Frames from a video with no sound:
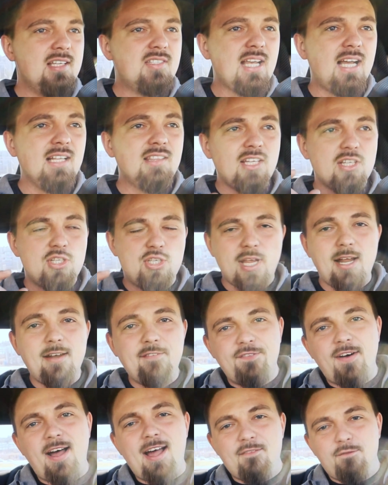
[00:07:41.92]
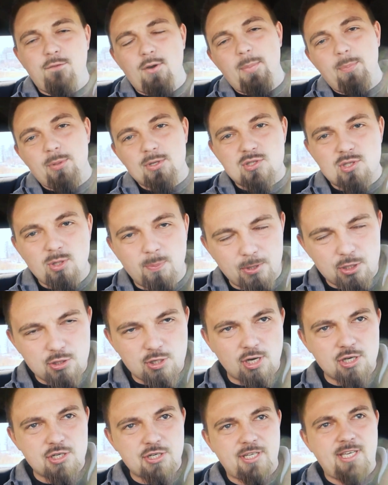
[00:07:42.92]
he's got the Gen 5 Whipple
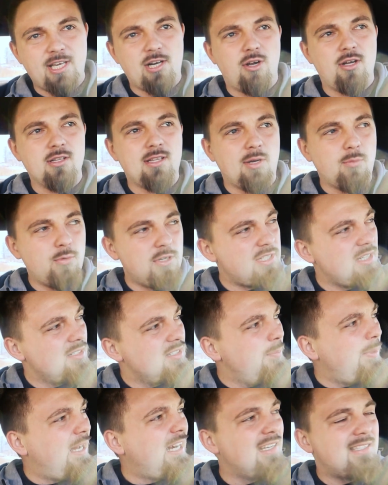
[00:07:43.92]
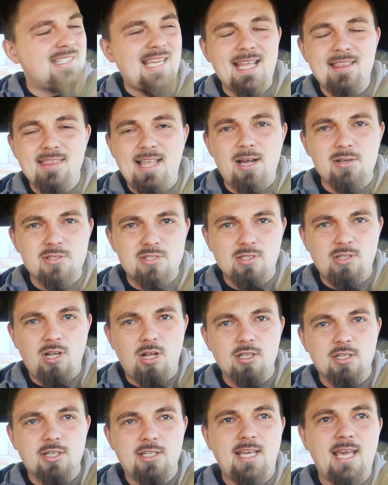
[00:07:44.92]
Supercharger kit on there, which is about a
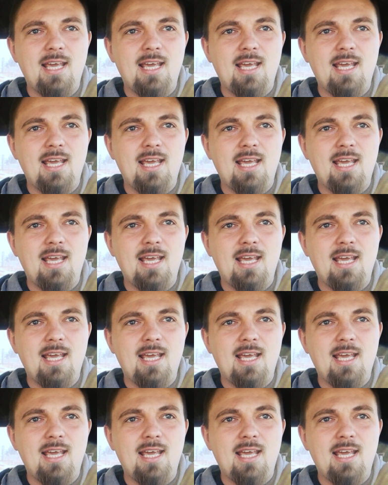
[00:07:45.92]
$10,000